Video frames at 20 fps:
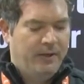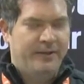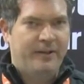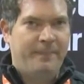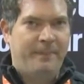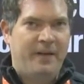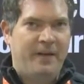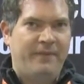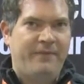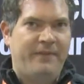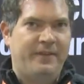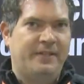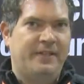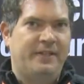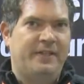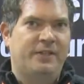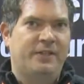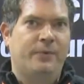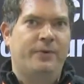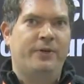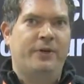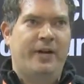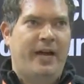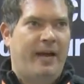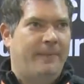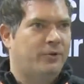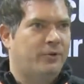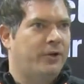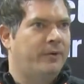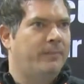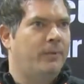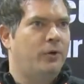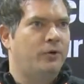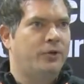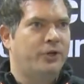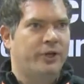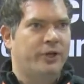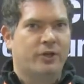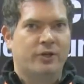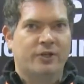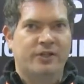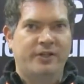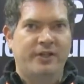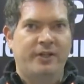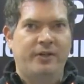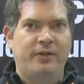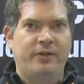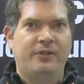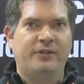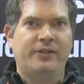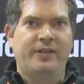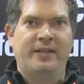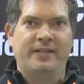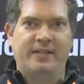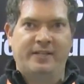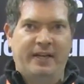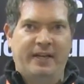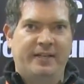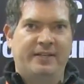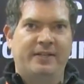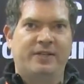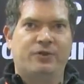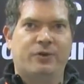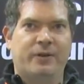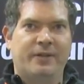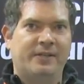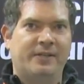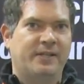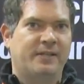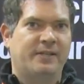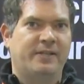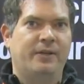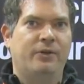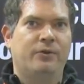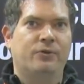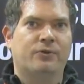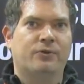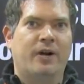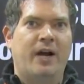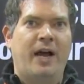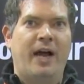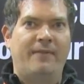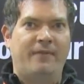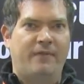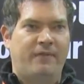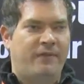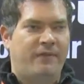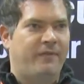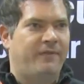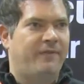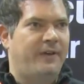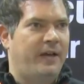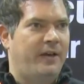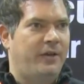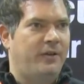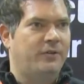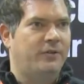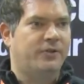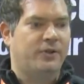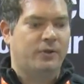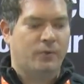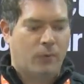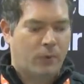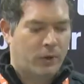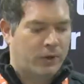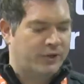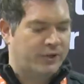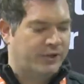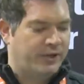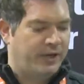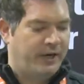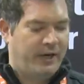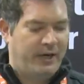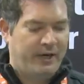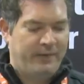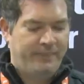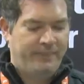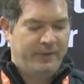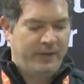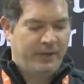The benefit to this when you're capturing motion or stills is not to trust a single drive. If it fails, your work's gone.